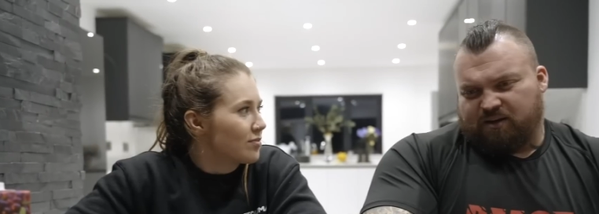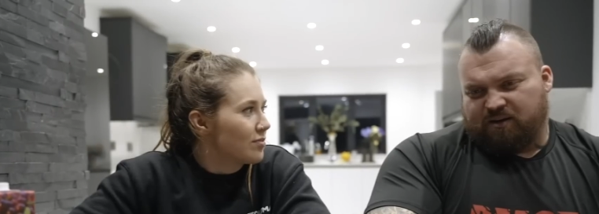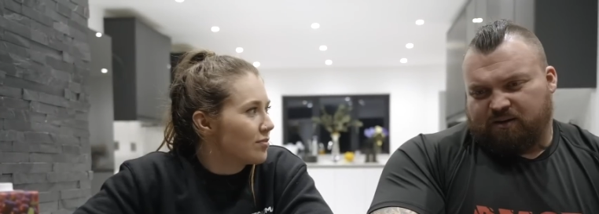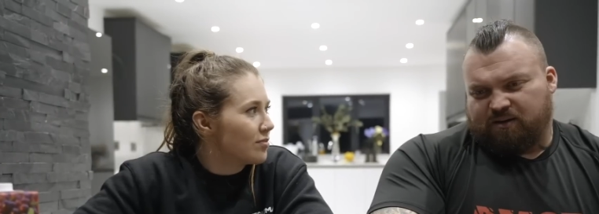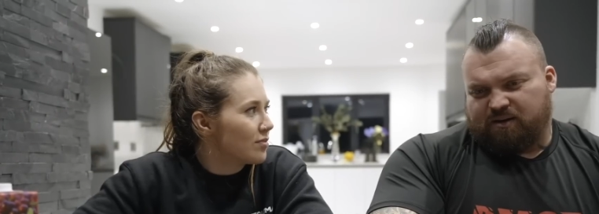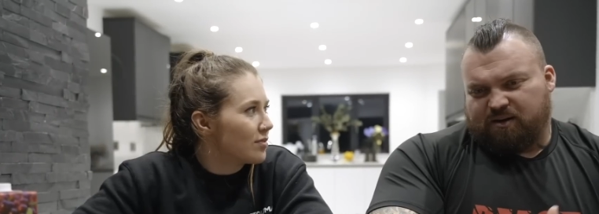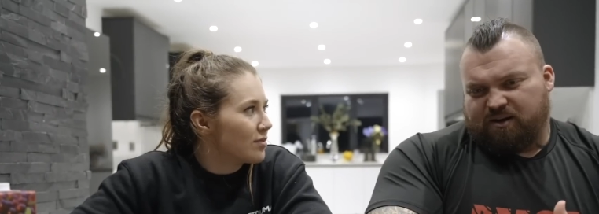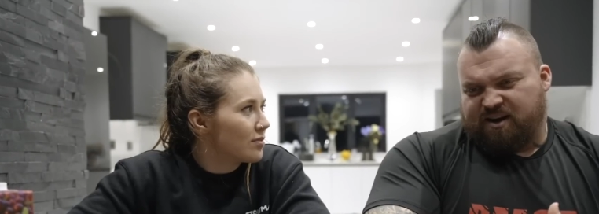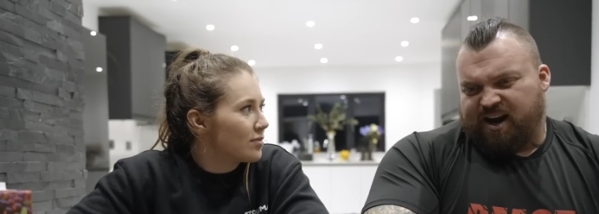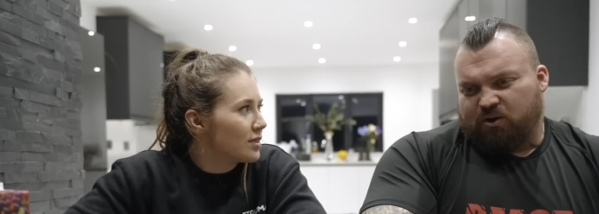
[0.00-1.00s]
Speaker 1: a,
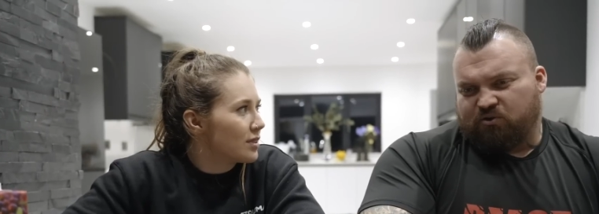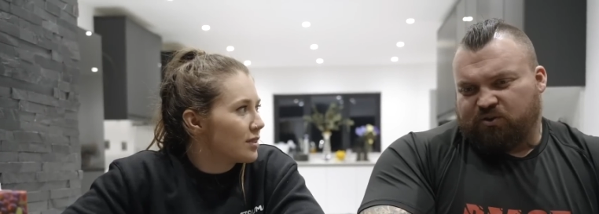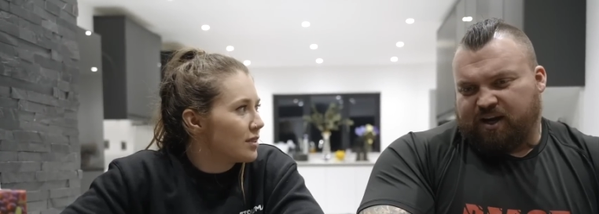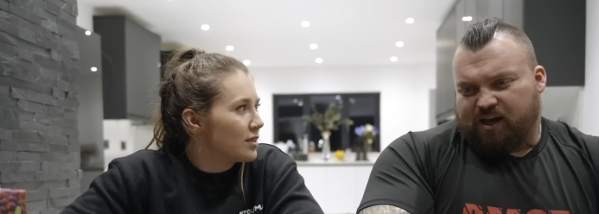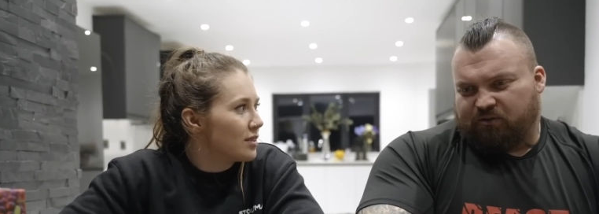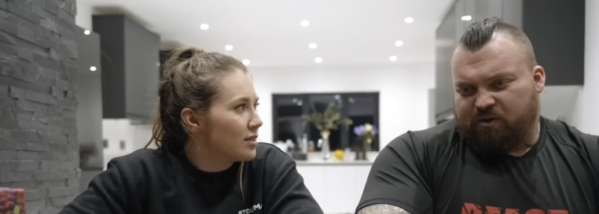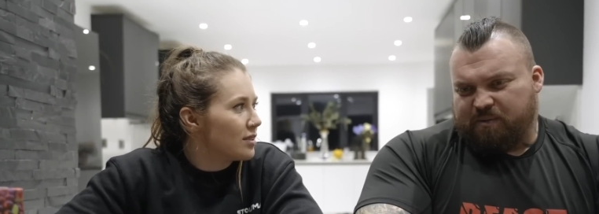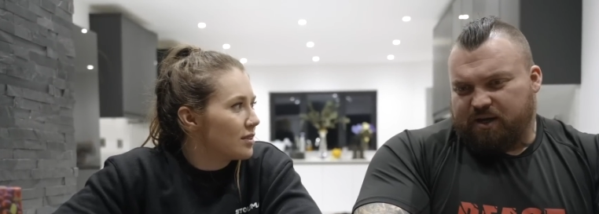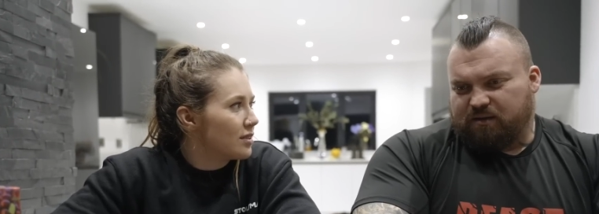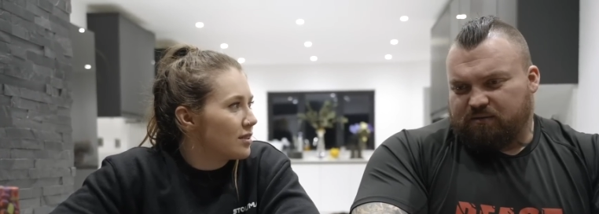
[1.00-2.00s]
a 900 calorie
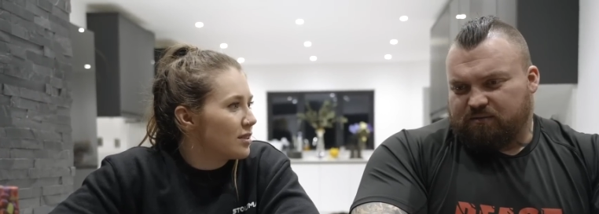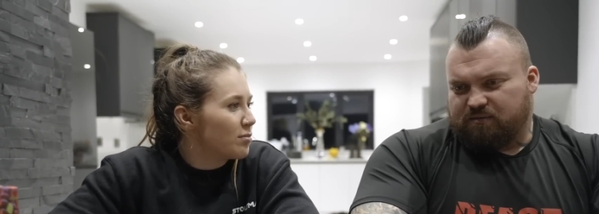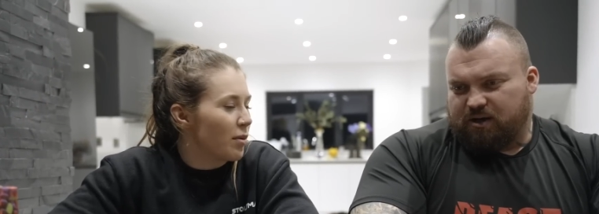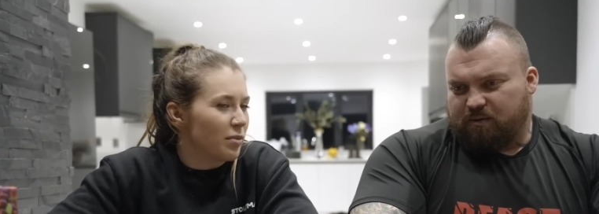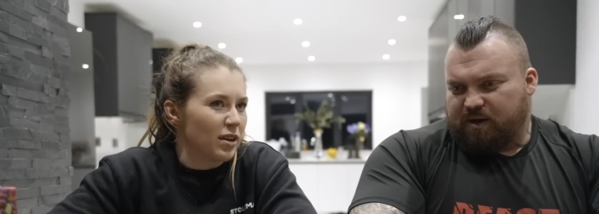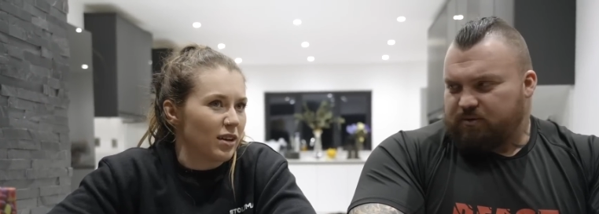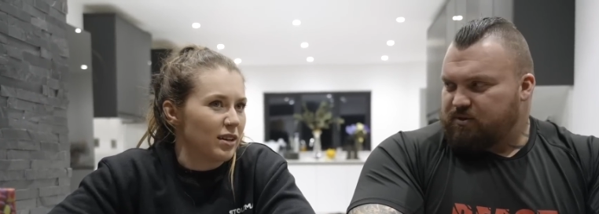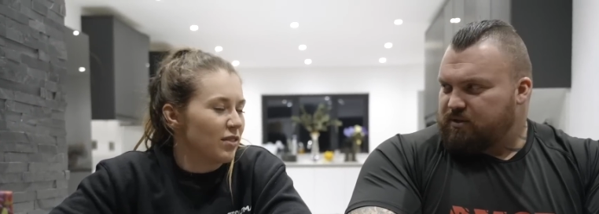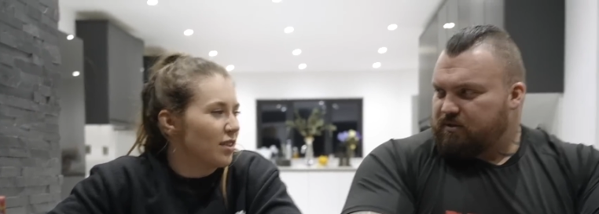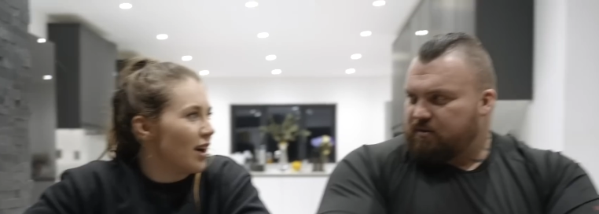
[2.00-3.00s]
meal? Probably not
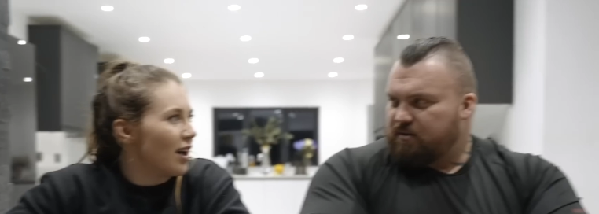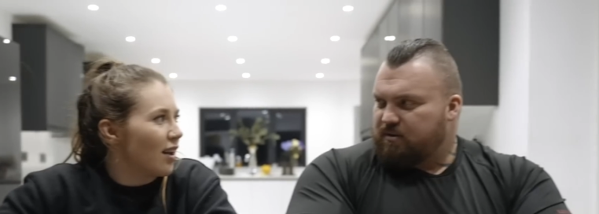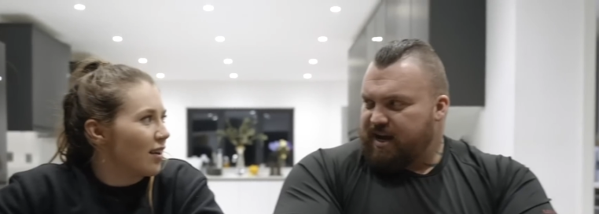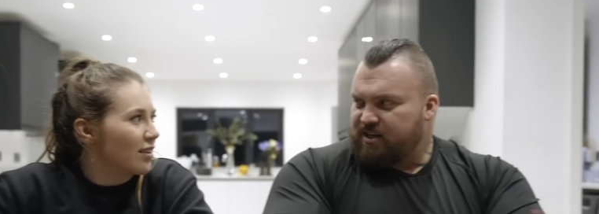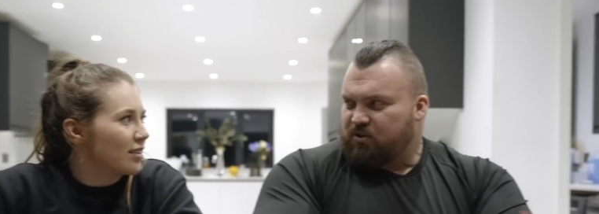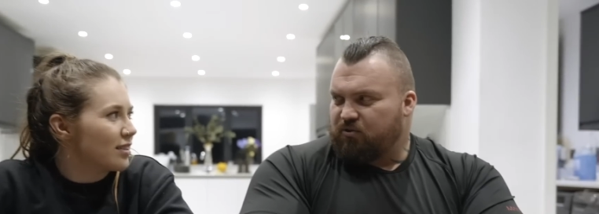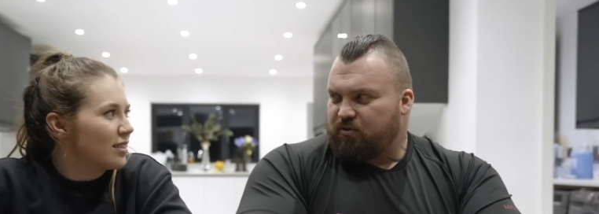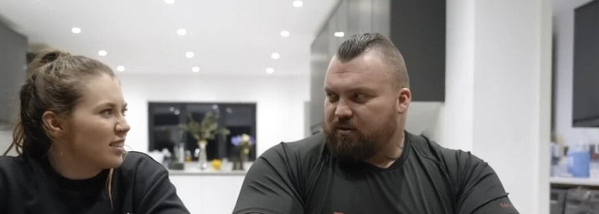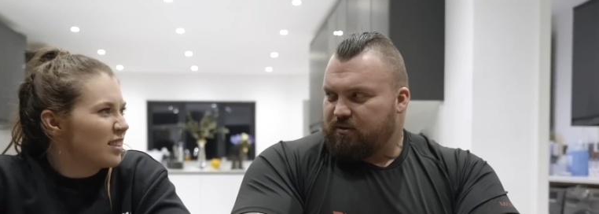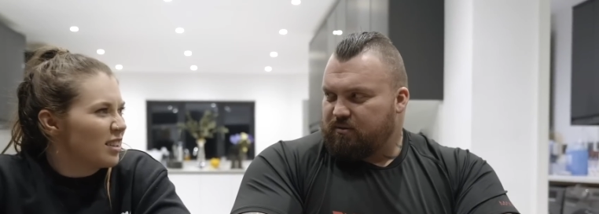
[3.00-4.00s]
even that. Like
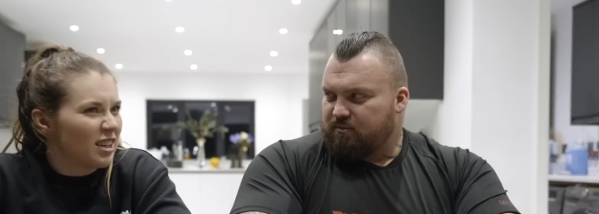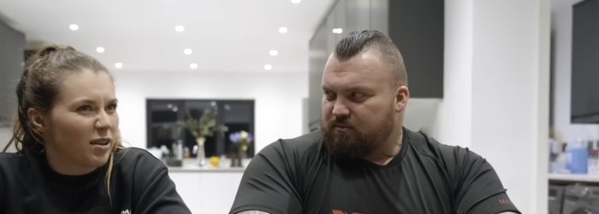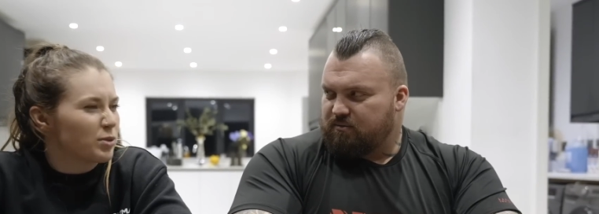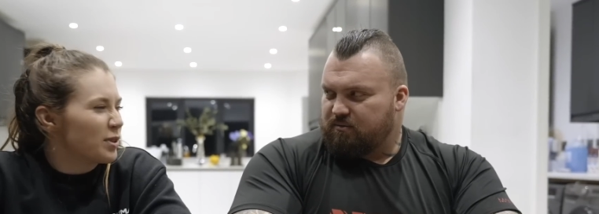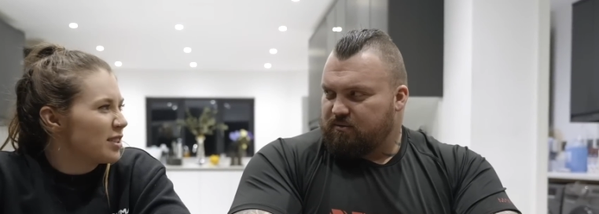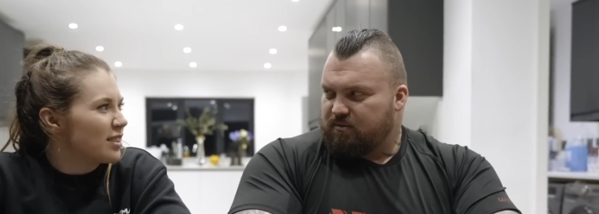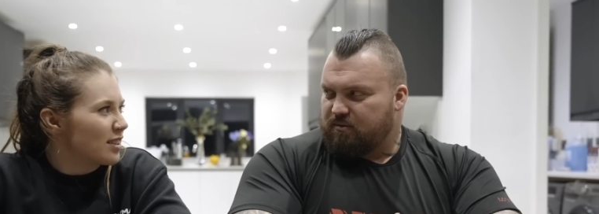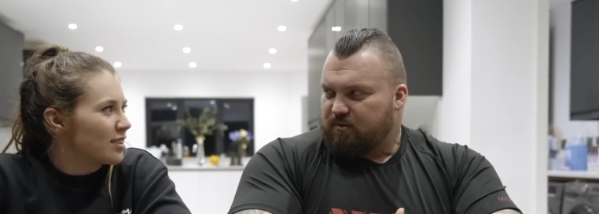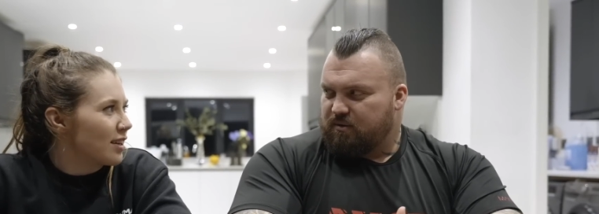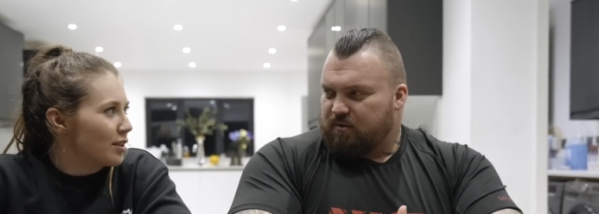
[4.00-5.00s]
800.
Speaker 2: Yeah, between
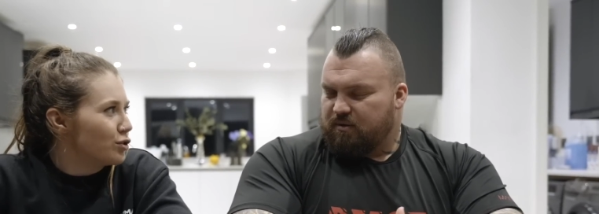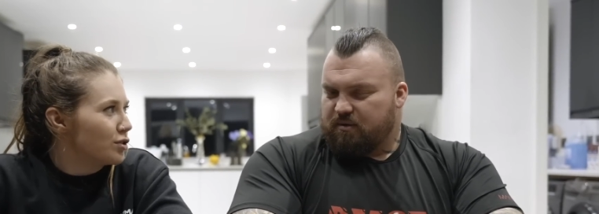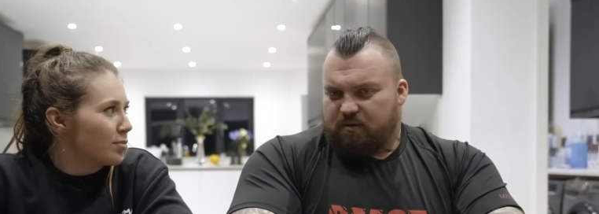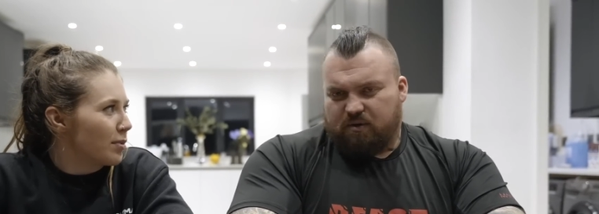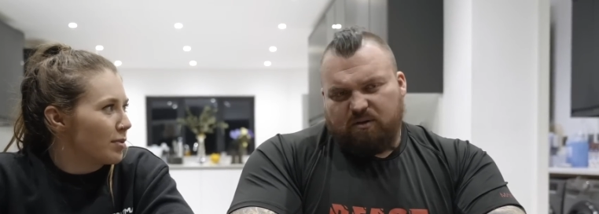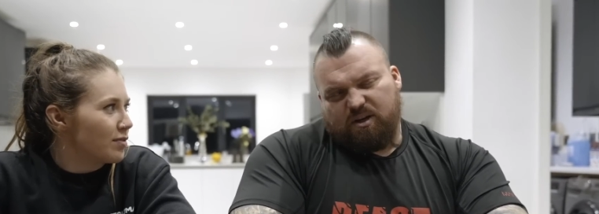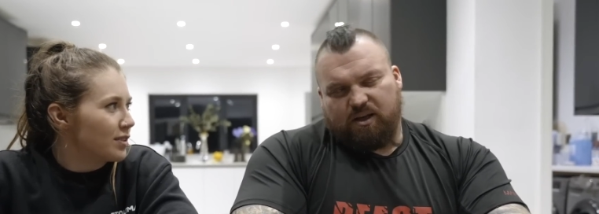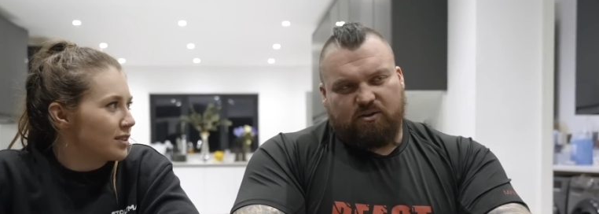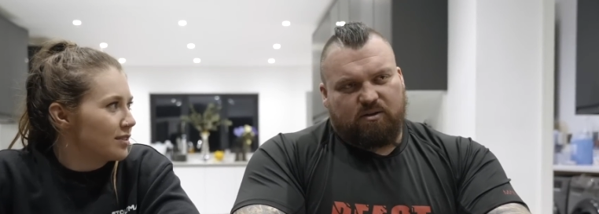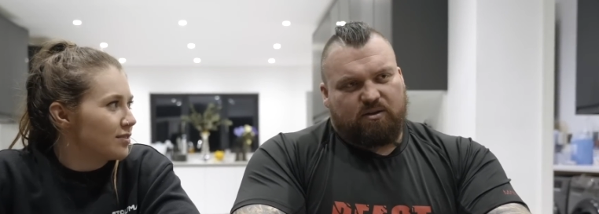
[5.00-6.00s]
six and 800 probably. Yeah,
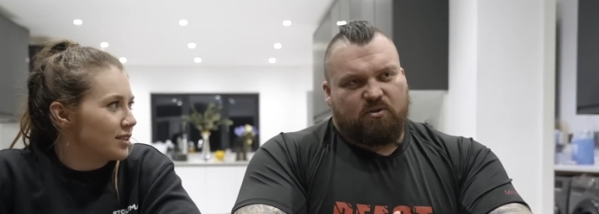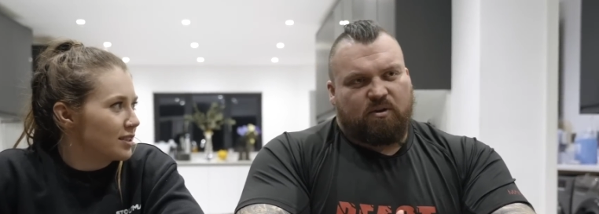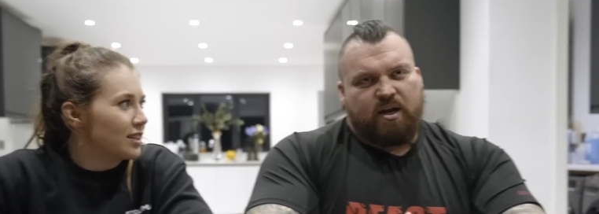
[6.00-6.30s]
let's, let's call